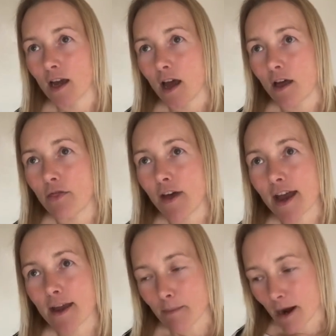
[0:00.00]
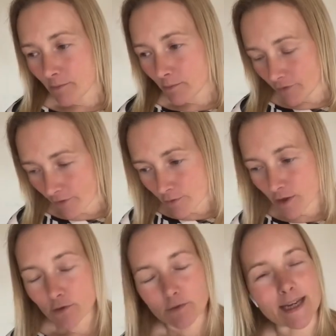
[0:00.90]
They might
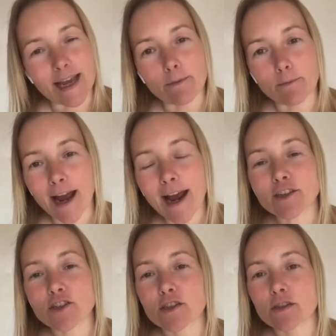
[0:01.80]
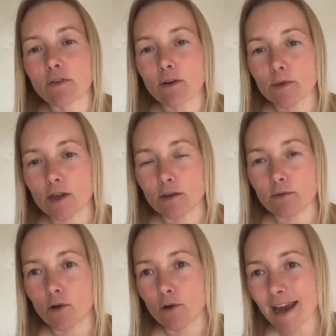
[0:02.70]
provoke you to gain reactions from you
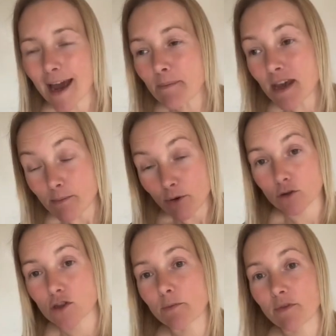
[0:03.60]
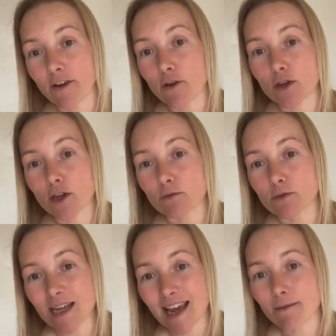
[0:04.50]
or get people to provoke you
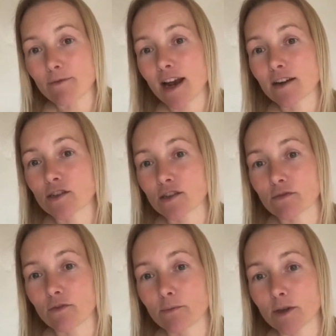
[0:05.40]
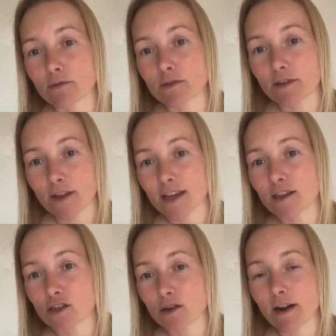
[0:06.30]
to gain reactions from you so they
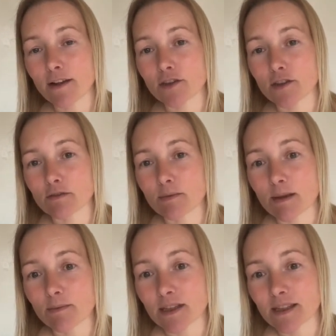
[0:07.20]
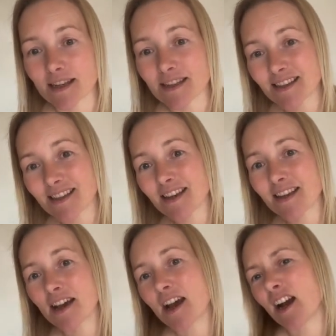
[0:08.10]
can turn around to those people and say,
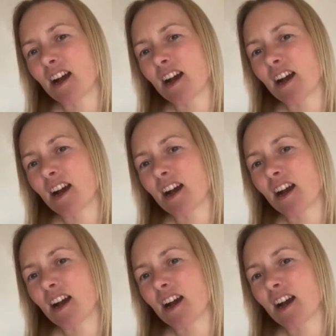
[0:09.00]
see, I